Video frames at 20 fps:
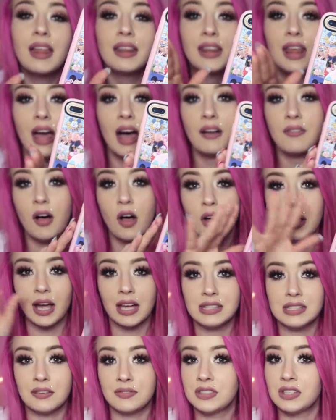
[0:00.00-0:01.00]
They have all
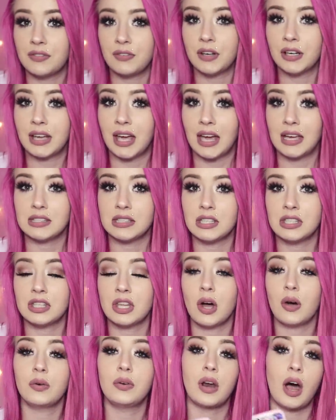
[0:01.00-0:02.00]
kinds of different cases
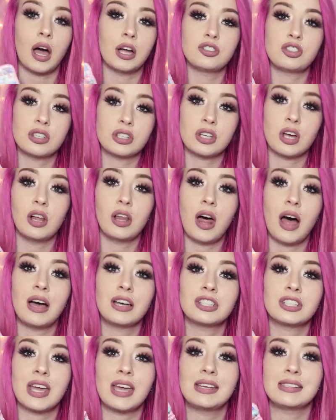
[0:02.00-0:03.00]
though, not just
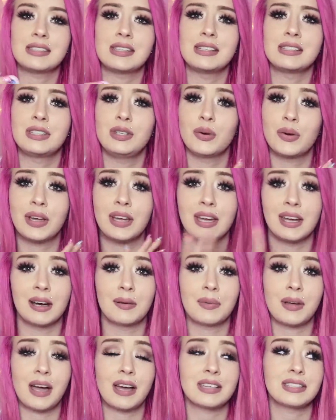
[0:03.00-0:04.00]
collage cases. You can get
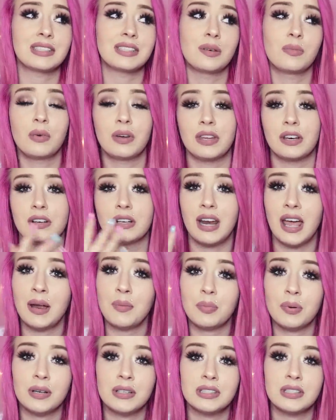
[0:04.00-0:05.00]
them custom with your
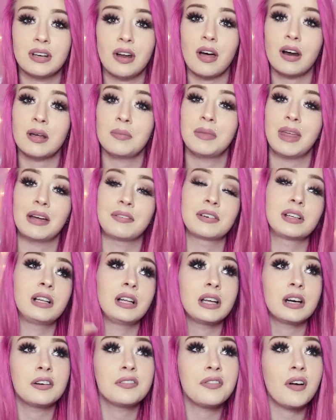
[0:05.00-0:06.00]
name printed on them. They have
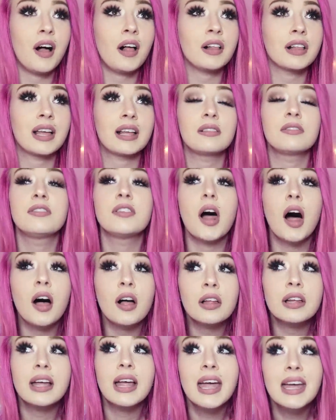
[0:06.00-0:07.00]
glitter
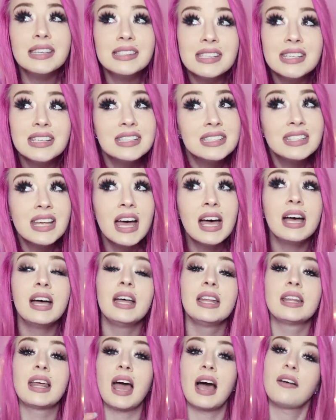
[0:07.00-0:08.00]
flaw cases.
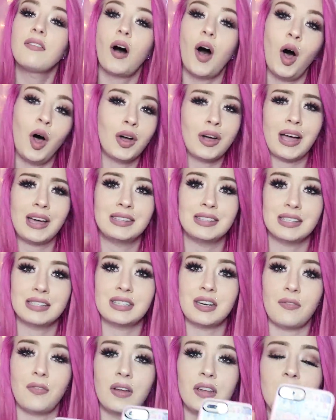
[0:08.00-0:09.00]
They have all kinds of
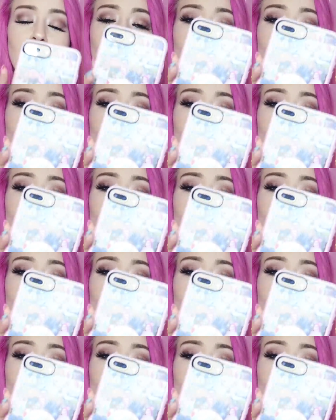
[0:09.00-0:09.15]
stuff on